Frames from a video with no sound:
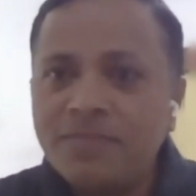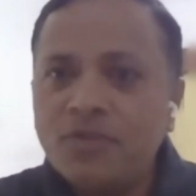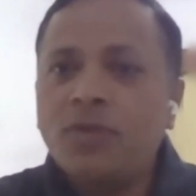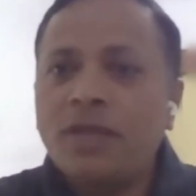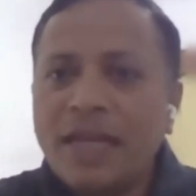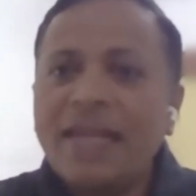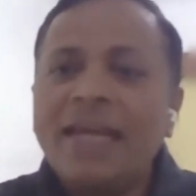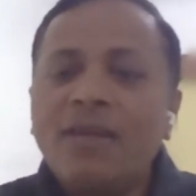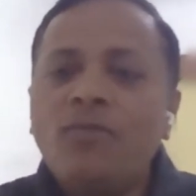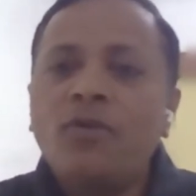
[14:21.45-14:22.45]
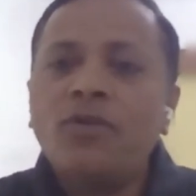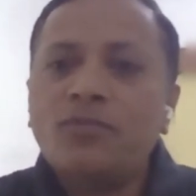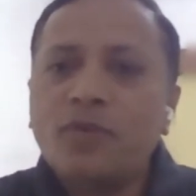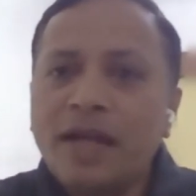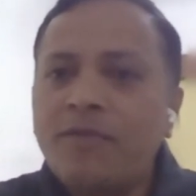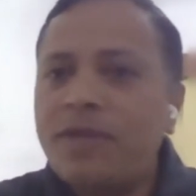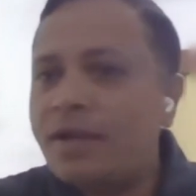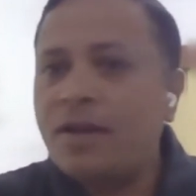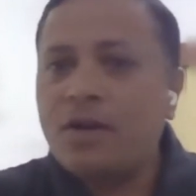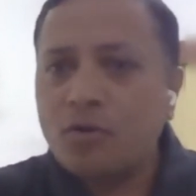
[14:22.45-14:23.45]
So the need was for having
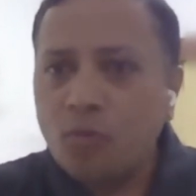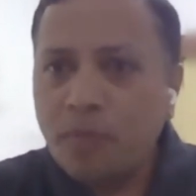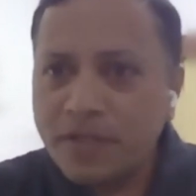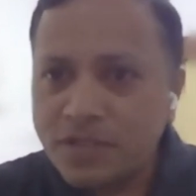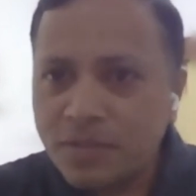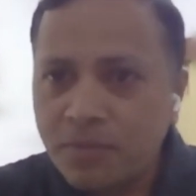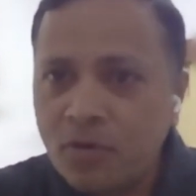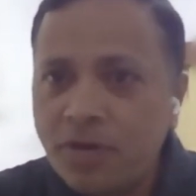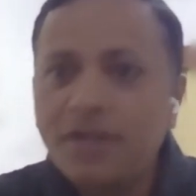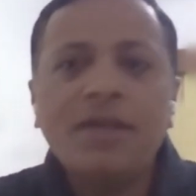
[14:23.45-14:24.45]
a robust support